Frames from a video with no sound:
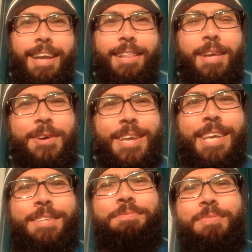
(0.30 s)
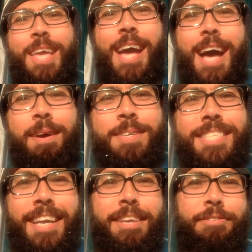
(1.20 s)
Hello again. I'm
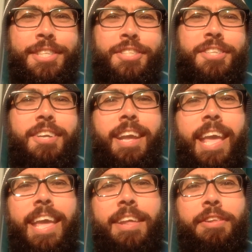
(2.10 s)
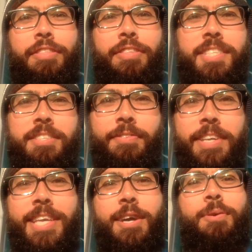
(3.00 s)
Asani Fisher, and this
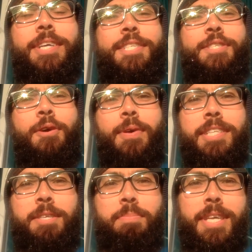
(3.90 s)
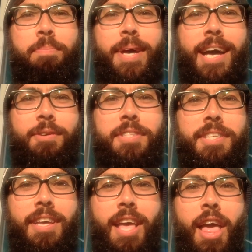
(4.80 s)
video is going to be about